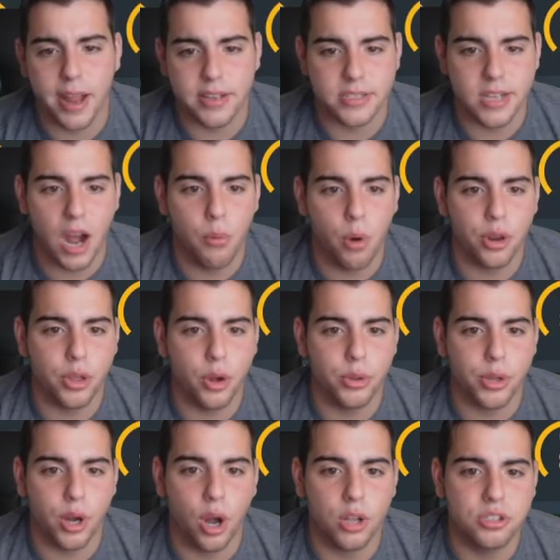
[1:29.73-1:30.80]
It's not worth
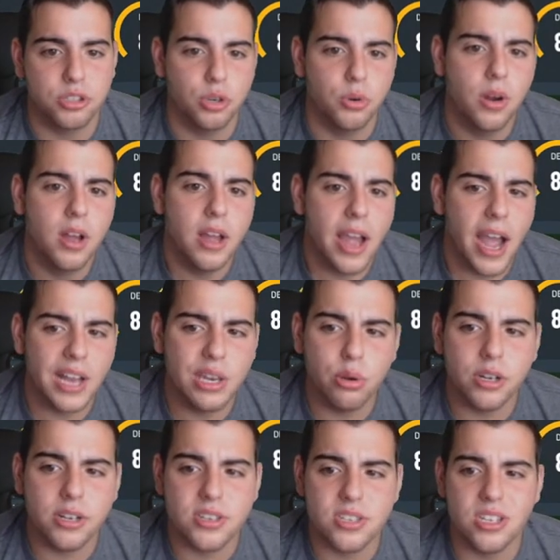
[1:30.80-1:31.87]
holding on to, and you
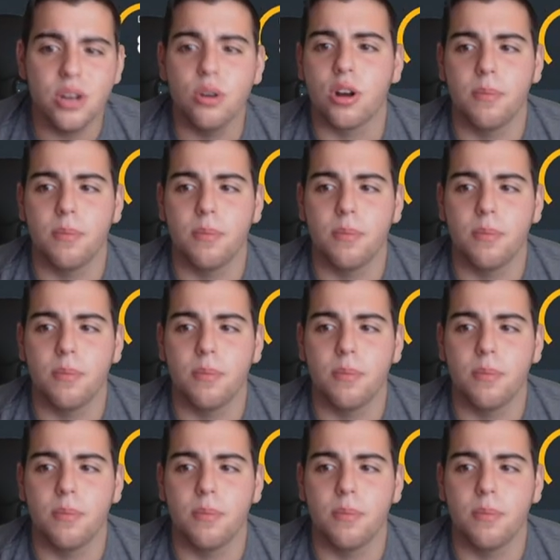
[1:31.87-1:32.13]
could still